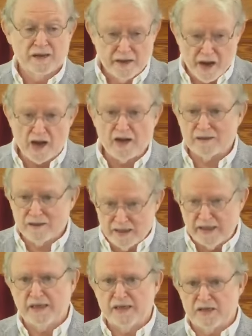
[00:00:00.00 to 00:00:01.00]
not
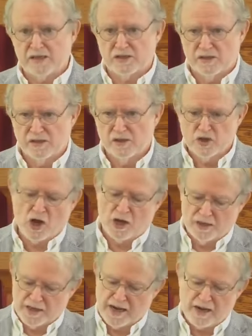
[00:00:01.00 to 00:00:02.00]
least
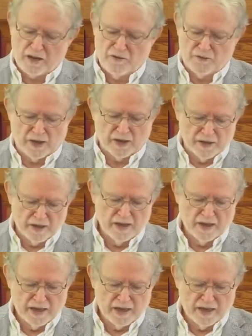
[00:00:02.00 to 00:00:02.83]
John Calvin,